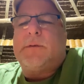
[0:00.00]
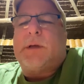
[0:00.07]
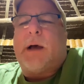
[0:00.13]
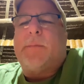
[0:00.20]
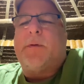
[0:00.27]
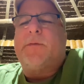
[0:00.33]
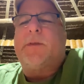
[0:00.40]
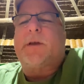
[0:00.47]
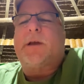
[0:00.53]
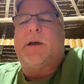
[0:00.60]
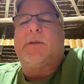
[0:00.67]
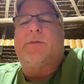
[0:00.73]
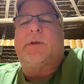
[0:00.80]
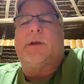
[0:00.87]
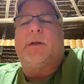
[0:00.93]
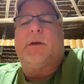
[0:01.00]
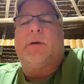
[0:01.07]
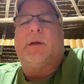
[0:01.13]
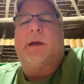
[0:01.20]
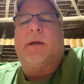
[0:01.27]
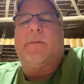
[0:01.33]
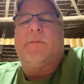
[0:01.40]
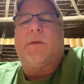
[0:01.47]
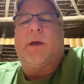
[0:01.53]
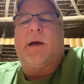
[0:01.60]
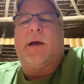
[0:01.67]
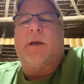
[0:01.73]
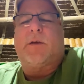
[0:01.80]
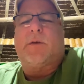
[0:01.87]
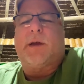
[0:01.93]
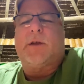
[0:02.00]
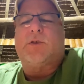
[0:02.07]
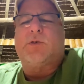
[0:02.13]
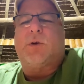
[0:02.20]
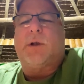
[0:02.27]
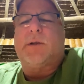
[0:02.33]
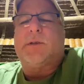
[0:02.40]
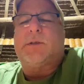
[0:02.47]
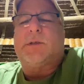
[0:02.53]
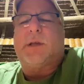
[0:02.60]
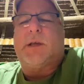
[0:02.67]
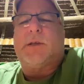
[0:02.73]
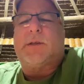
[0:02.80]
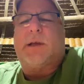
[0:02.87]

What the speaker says: top of the country. Okay. Craig Jordan says,